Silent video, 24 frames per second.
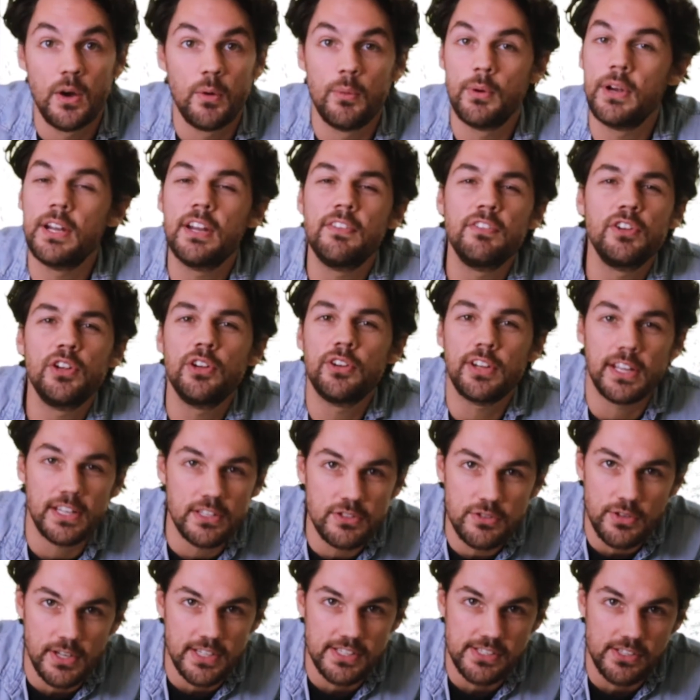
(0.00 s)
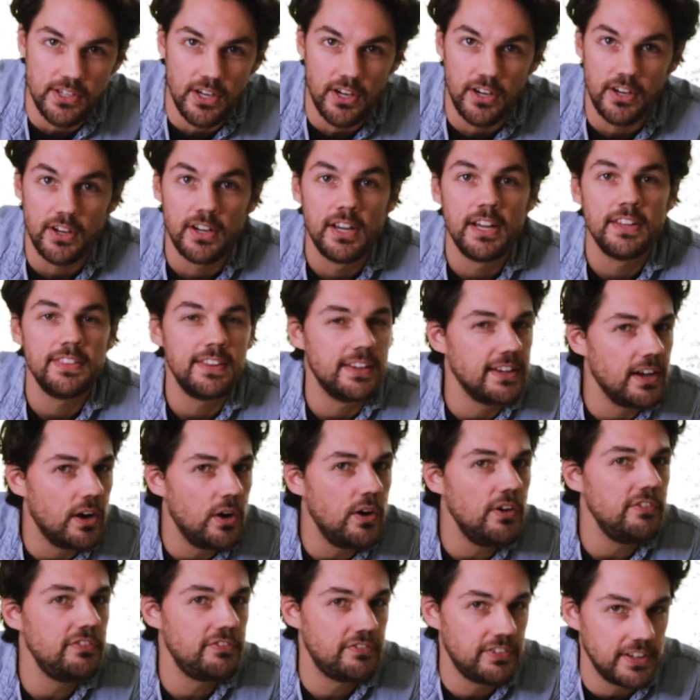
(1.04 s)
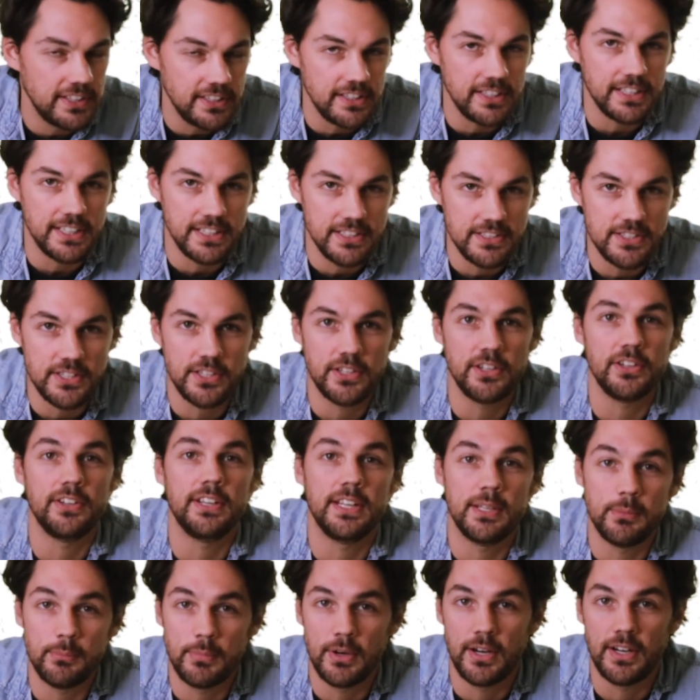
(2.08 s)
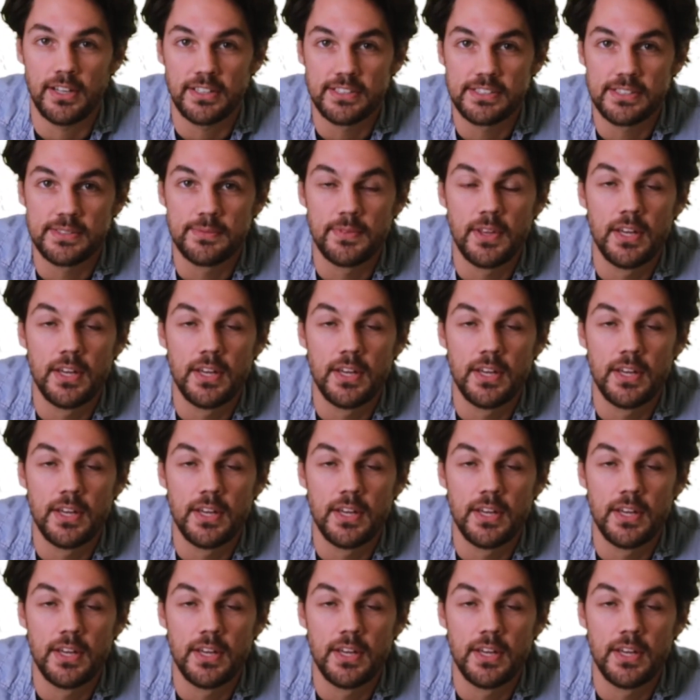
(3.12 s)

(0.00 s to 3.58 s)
whatever your interests are, they all funnel into your inbox.